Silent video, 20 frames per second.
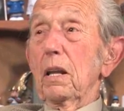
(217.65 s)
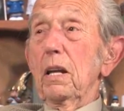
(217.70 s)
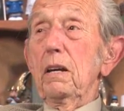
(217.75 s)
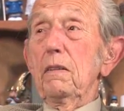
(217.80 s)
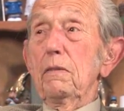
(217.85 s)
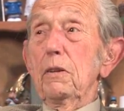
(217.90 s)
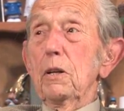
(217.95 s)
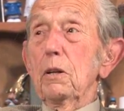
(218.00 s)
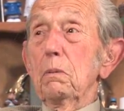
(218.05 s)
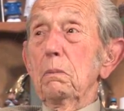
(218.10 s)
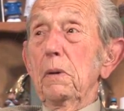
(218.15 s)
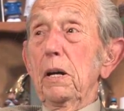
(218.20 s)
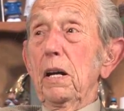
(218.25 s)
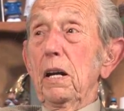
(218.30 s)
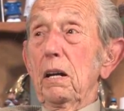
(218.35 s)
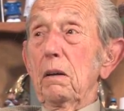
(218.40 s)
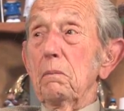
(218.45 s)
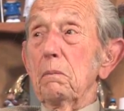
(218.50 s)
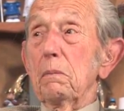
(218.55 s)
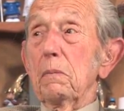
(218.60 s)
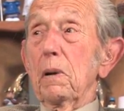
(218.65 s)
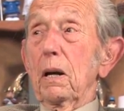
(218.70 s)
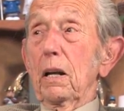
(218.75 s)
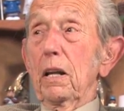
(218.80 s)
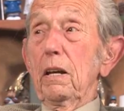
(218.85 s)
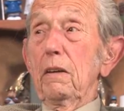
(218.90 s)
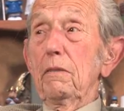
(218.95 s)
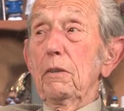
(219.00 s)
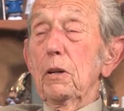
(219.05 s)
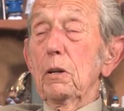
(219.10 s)

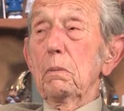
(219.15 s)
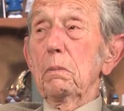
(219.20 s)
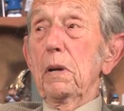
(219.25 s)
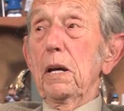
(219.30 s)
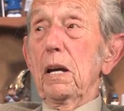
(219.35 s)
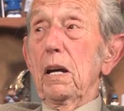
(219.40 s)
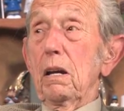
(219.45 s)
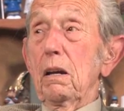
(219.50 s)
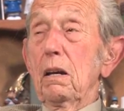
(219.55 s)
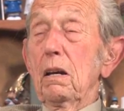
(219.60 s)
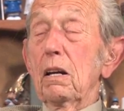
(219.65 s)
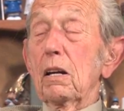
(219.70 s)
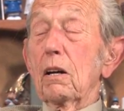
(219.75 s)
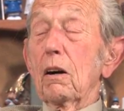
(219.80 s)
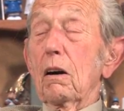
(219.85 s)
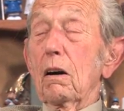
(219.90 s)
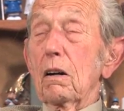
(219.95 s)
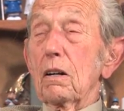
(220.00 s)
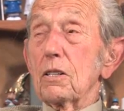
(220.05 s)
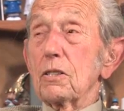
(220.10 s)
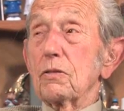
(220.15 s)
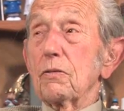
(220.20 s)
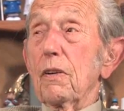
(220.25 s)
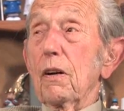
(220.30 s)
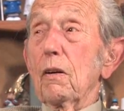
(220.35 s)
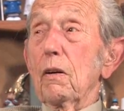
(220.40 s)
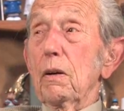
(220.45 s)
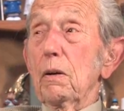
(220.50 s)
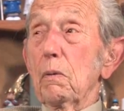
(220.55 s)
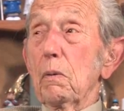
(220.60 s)
Believe you me, God is
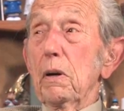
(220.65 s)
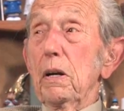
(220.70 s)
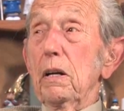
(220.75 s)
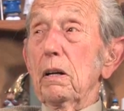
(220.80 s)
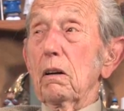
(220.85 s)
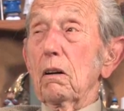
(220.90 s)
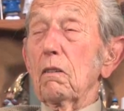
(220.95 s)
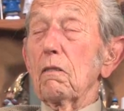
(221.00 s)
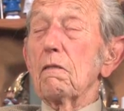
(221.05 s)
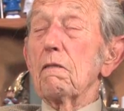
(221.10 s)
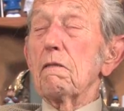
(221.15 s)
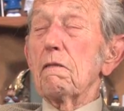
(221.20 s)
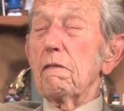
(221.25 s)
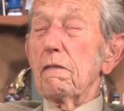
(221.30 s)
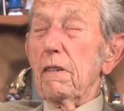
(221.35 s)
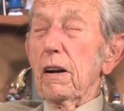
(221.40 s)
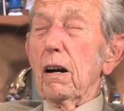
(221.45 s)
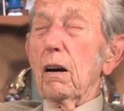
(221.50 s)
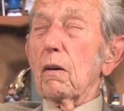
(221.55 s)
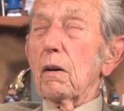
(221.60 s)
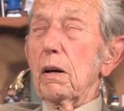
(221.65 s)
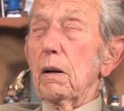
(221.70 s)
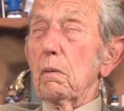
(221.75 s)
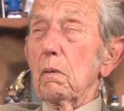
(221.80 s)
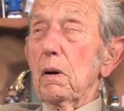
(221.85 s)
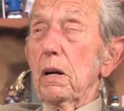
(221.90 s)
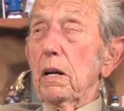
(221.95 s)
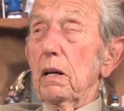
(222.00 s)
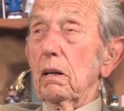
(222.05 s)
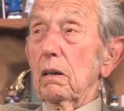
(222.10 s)
very real, very
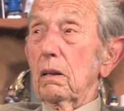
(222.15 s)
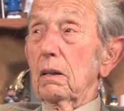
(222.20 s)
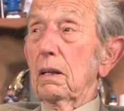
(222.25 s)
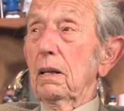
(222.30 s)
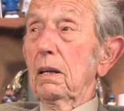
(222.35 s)
real.